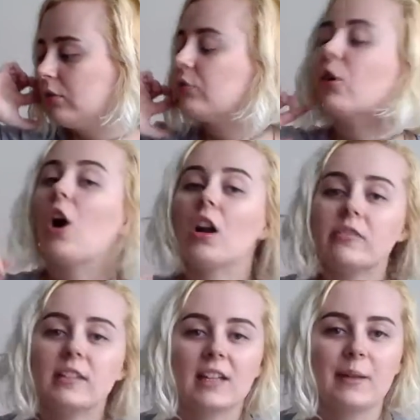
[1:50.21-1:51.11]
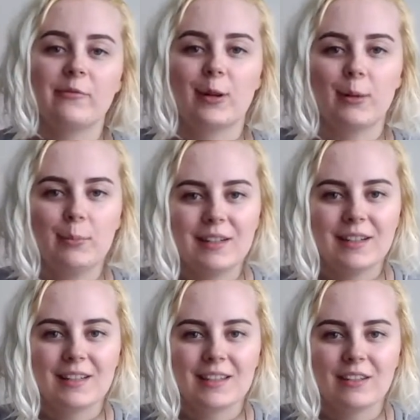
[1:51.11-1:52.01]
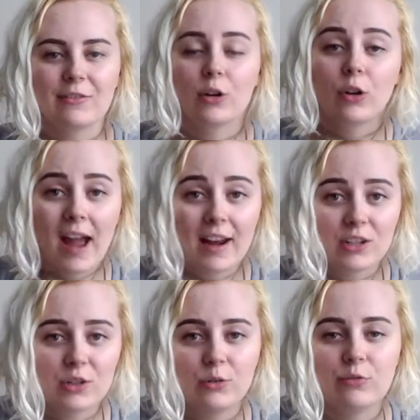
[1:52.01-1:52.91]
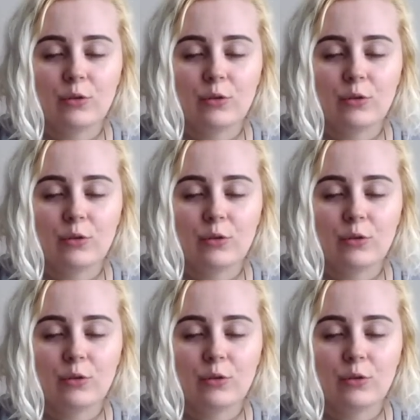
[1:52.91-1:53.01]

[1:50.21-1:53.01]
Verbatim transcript: for harvest time, for abundance, and for gratitude